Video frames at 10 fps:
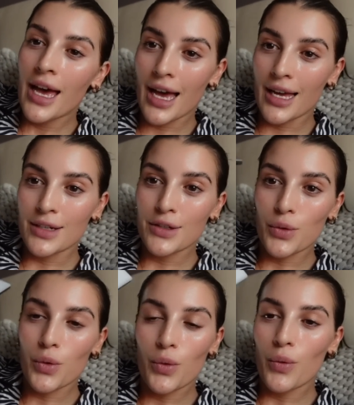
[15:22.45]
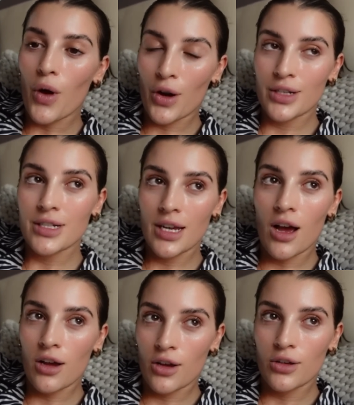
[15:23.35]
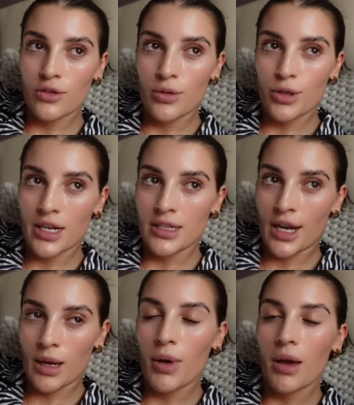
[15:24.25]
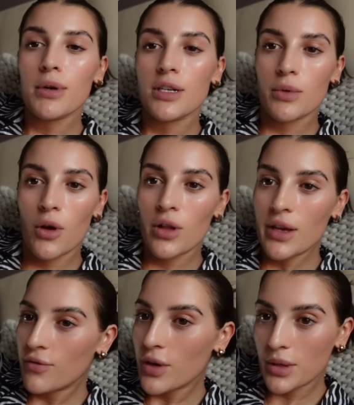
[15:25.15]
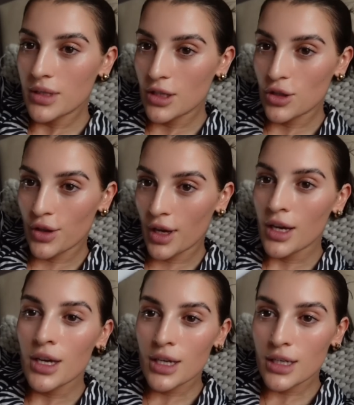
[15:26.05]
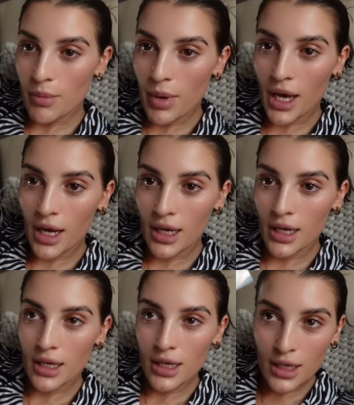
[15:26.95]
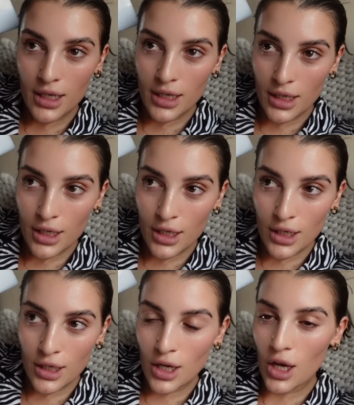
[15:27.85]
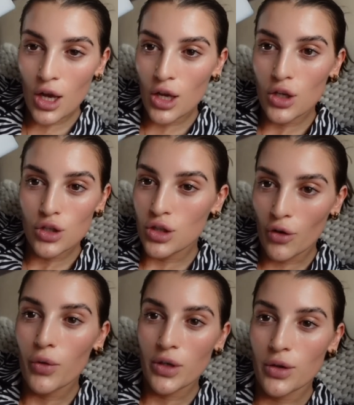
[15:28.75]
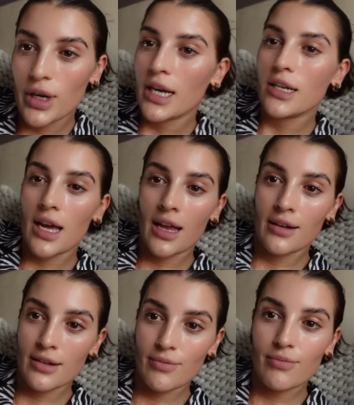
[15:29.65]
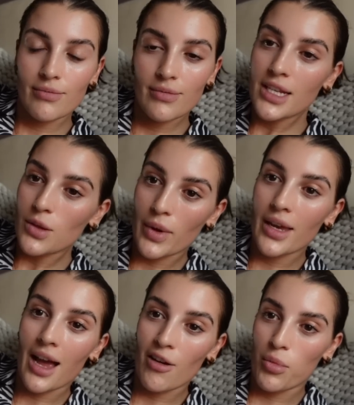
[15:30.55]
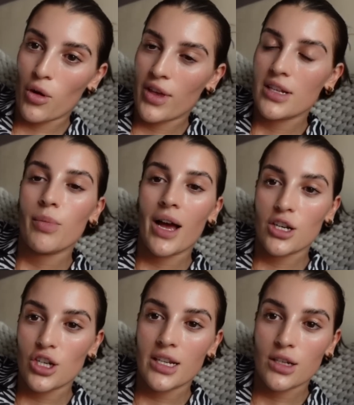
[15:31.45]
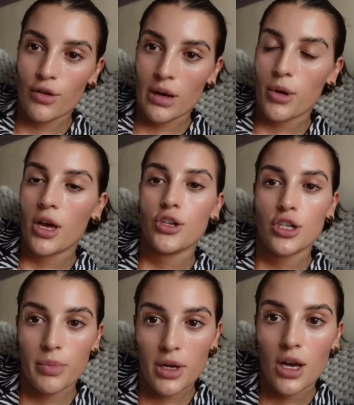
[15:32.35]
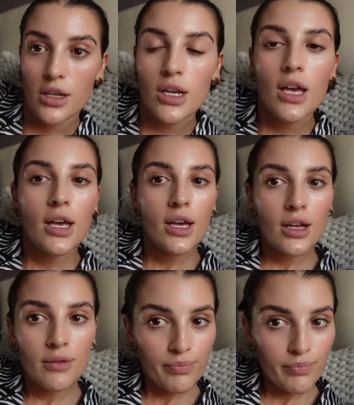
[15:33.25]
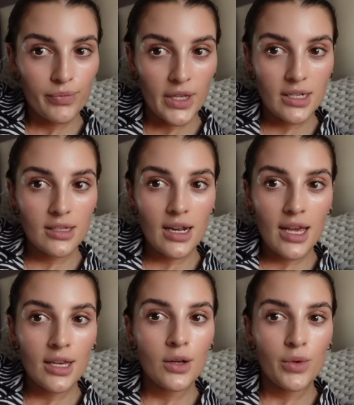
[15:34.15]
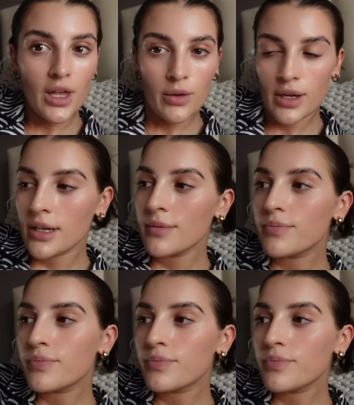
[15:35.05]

And honestly, our girls group chat is a nightmare because we all influence each other to buy stuff we don't need. And this week I've bought this, but actually it's a great purchase because this is the lighting without it.